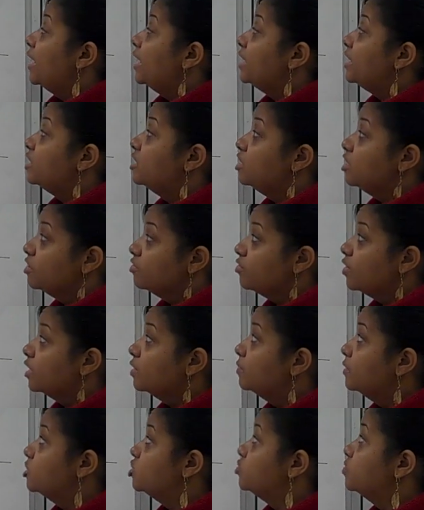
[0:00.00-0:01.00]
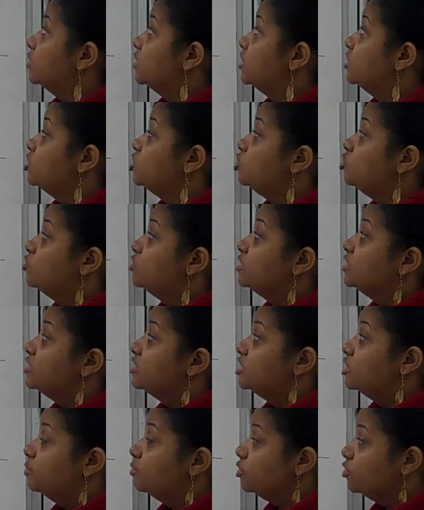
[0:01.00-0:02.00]
Indirect measurement is using
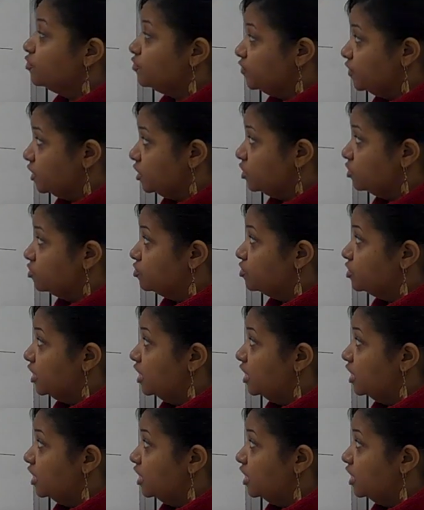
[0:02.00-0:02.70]
similar figures